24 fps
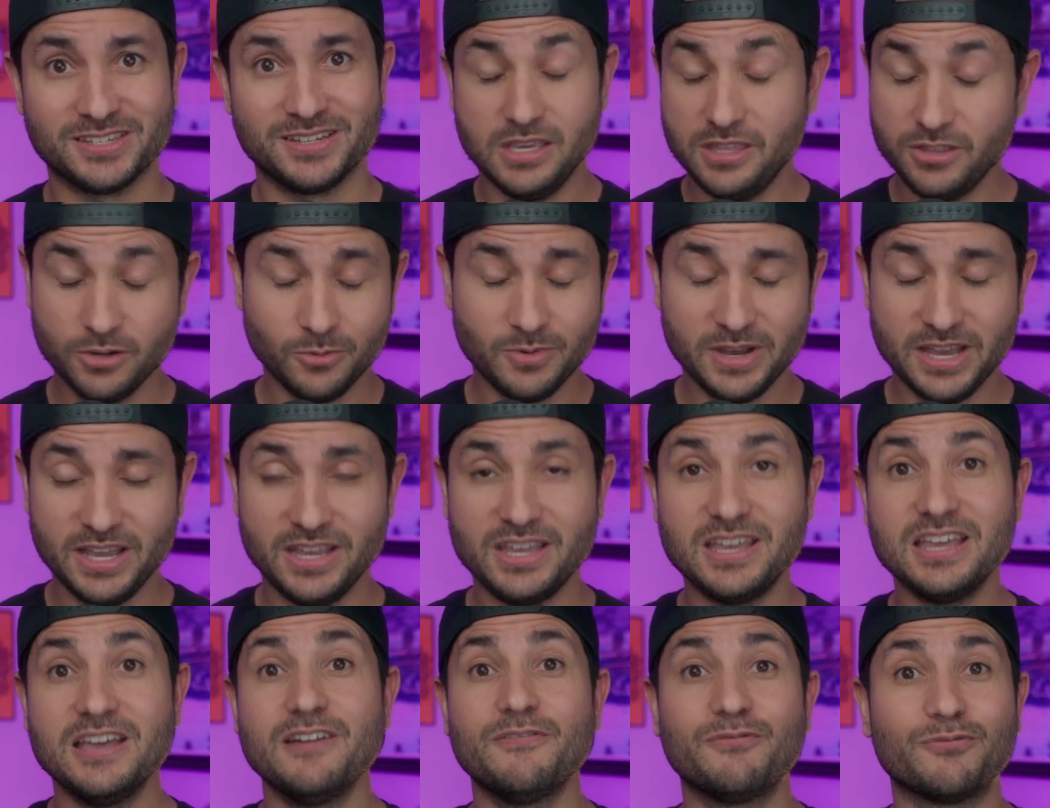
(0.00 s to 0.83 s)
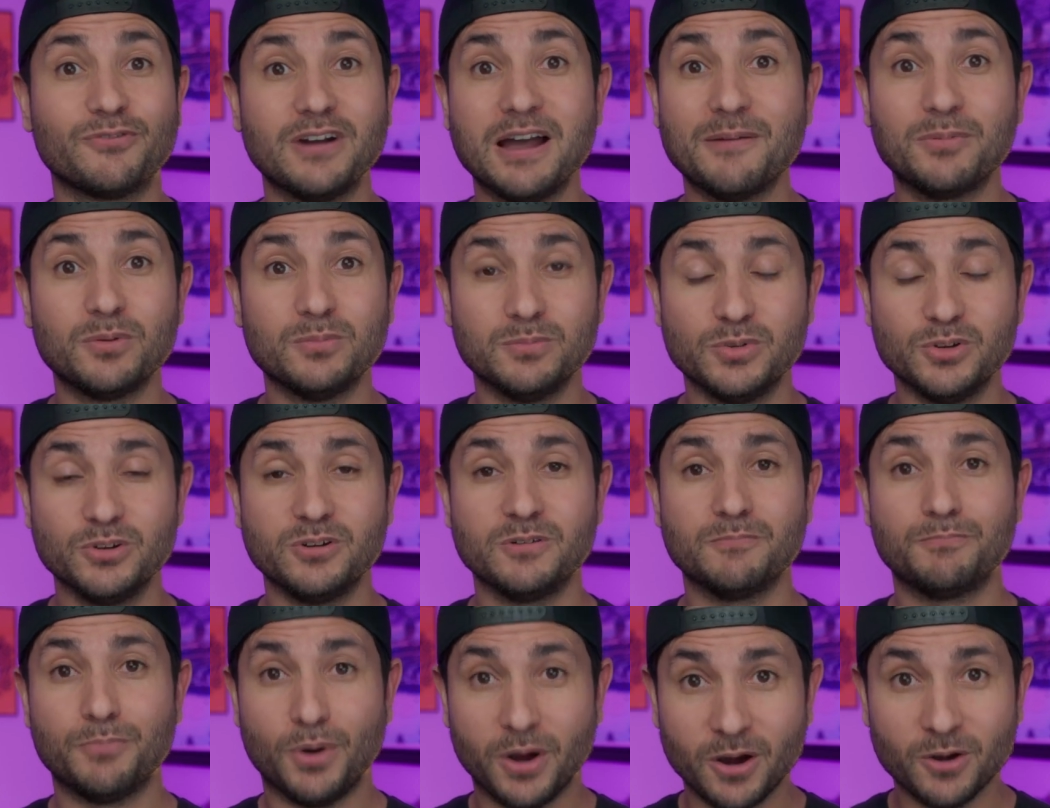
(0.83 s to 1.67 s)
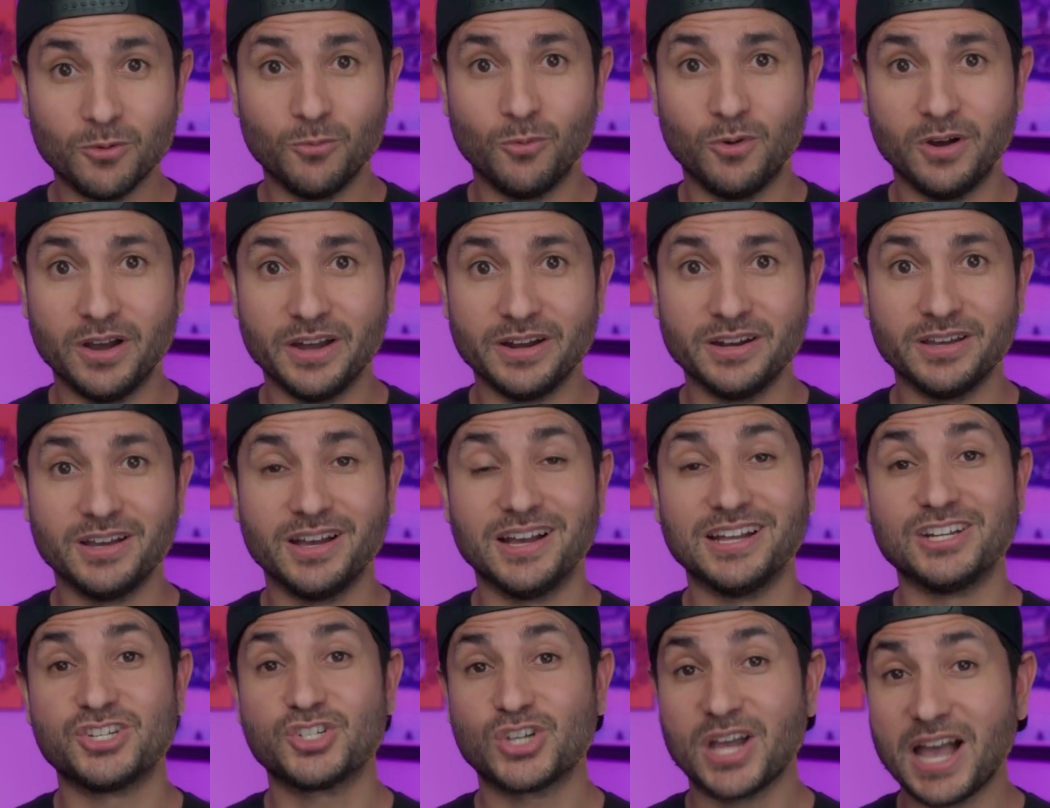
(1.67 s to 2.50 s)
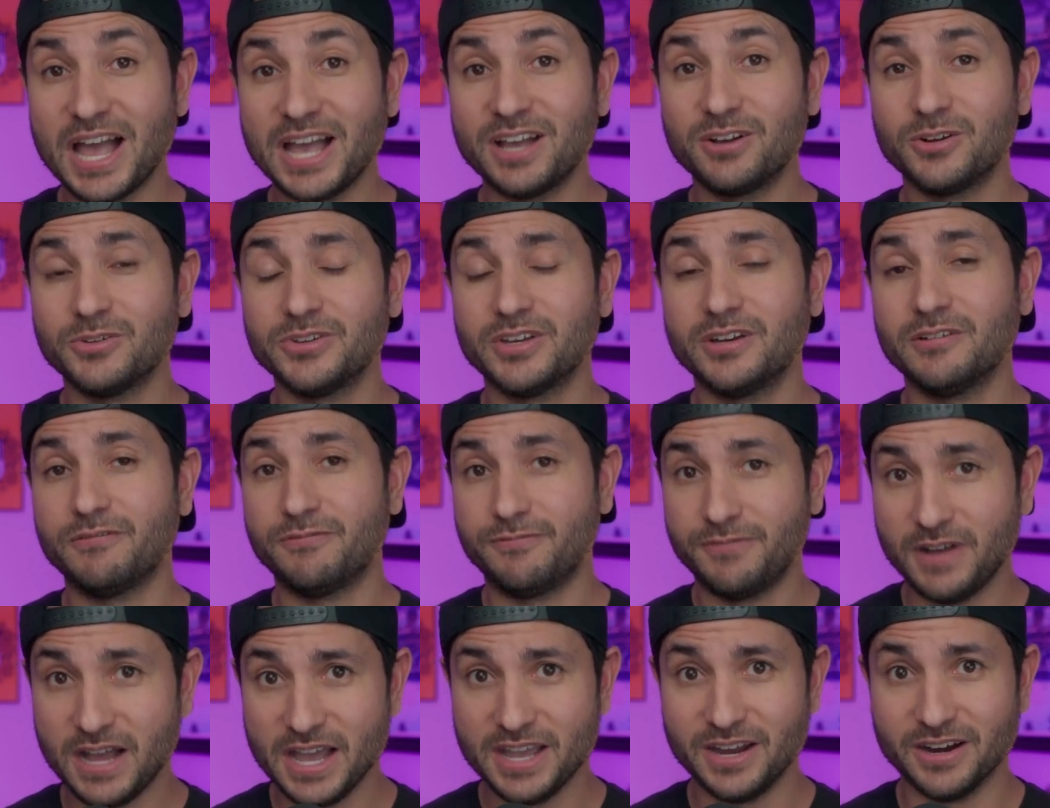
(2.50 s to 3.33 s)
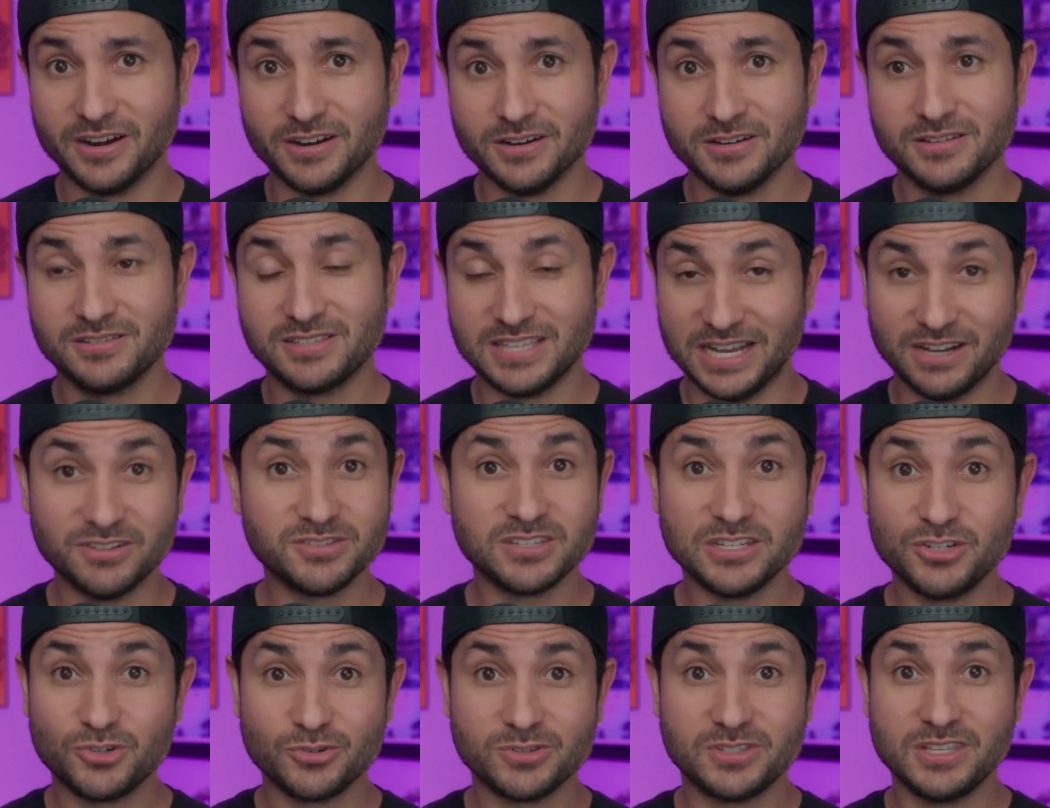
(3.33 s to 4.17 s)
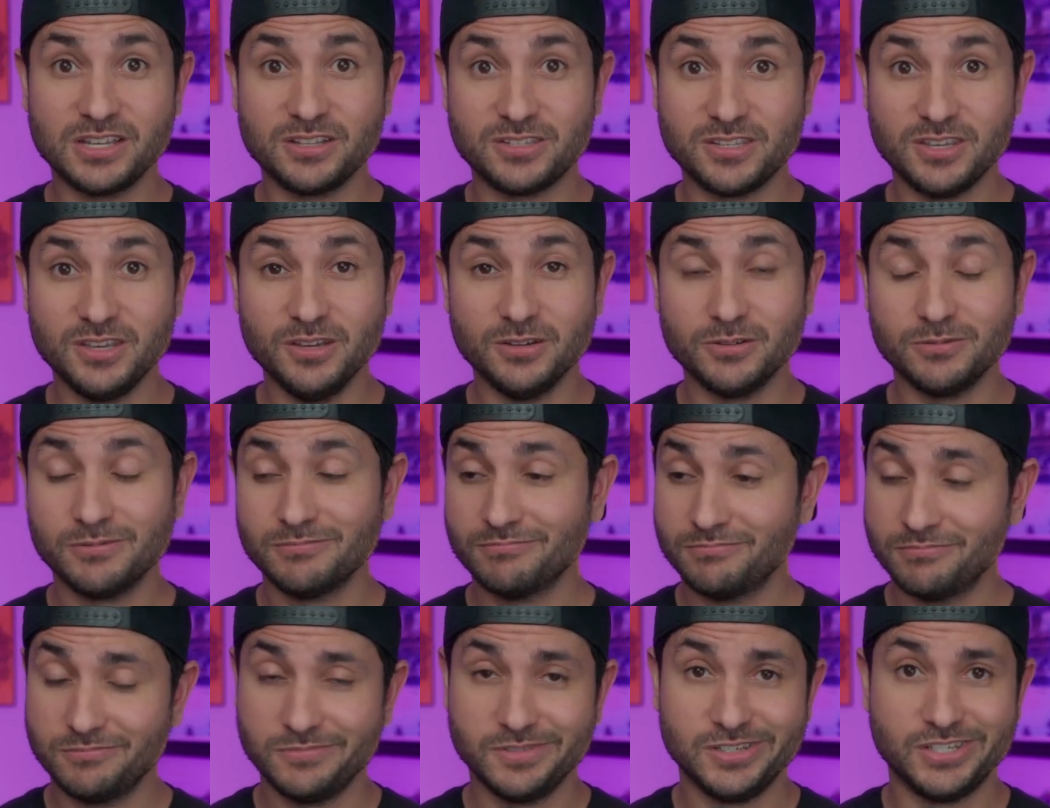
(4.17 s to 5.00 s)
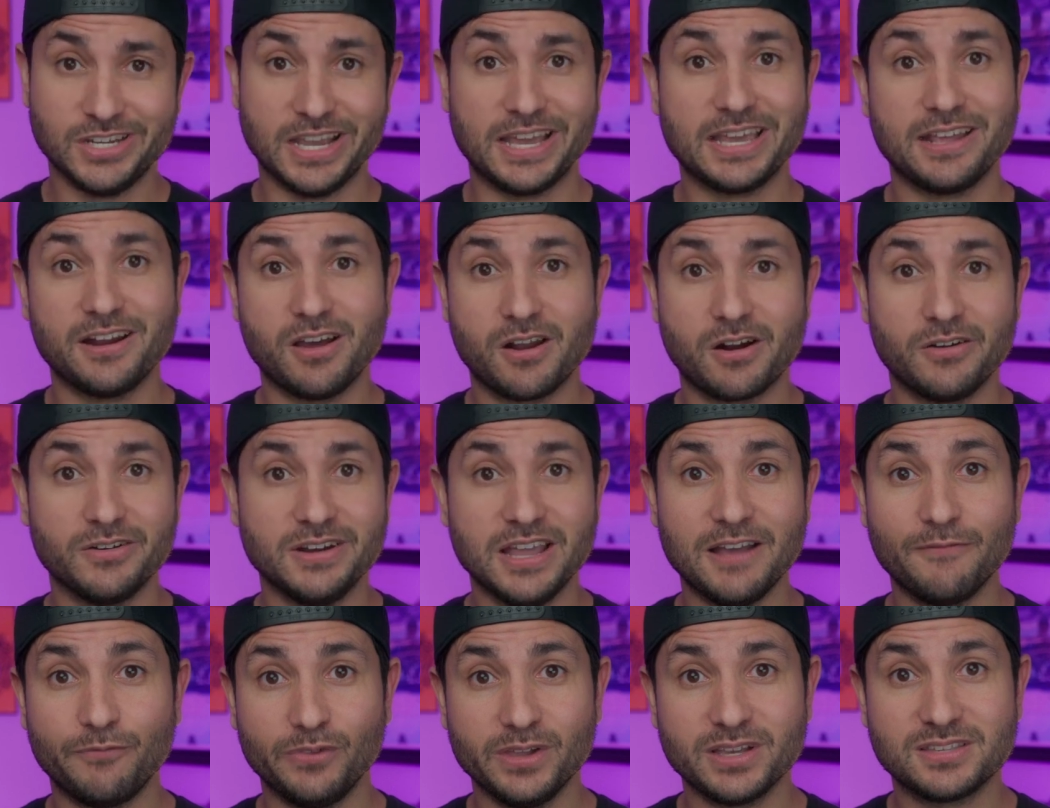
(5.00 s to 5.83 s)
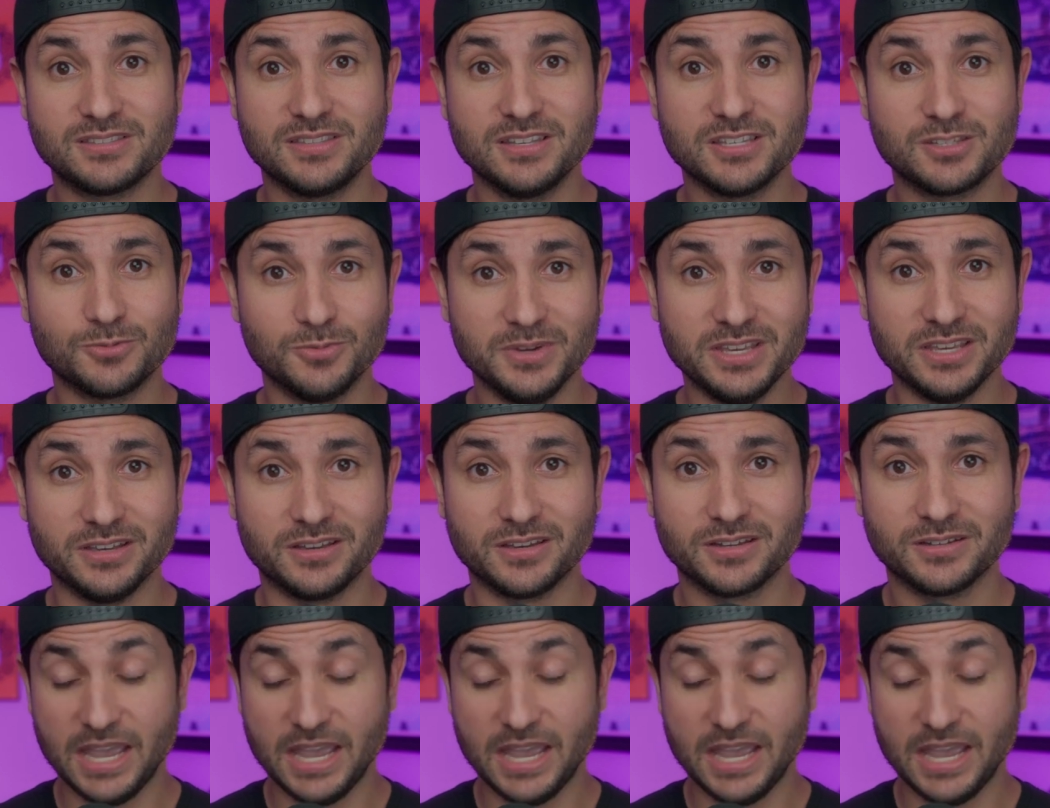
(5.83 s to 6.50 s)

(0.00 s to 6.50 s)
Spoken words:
Either way, if Rebel Moon Part 1, A Child of Fire, sounds interesting to you, Check it out on Netflix this week.